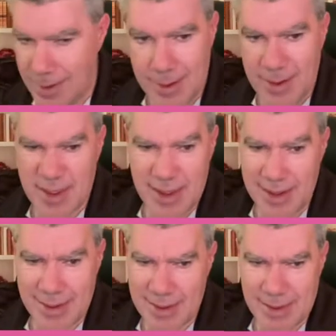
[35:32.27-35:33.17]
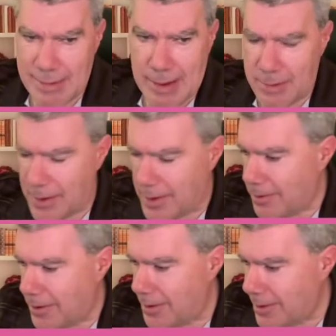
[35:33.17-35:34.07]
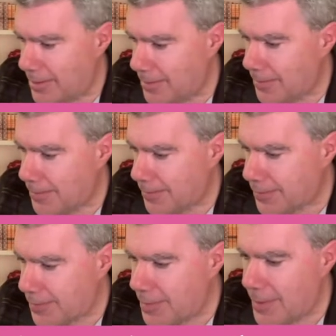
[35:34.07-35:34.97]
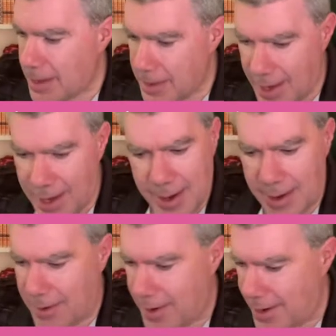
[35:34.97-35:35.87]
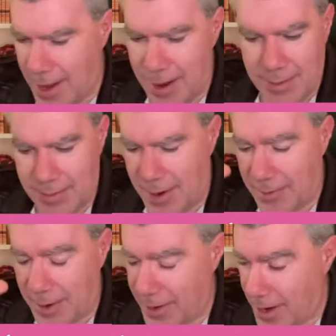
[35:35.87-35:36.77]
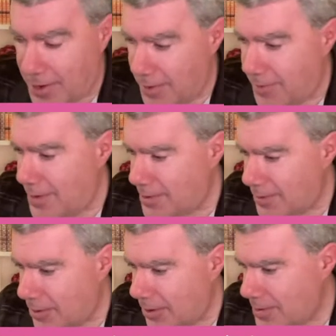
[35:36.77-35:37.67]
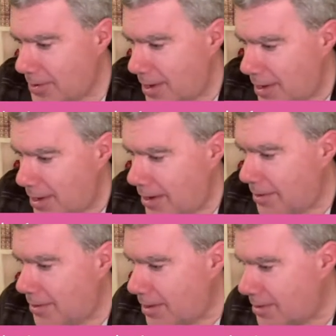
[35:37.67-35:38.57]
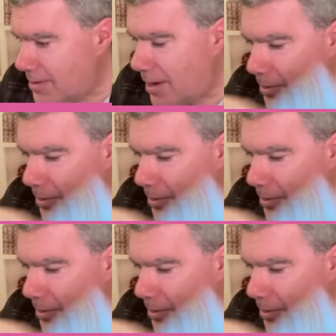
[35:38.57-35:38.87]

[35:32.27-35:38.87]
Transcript: So it's not really worth it getting it right now. Not financial advice, of course. And I think it's going to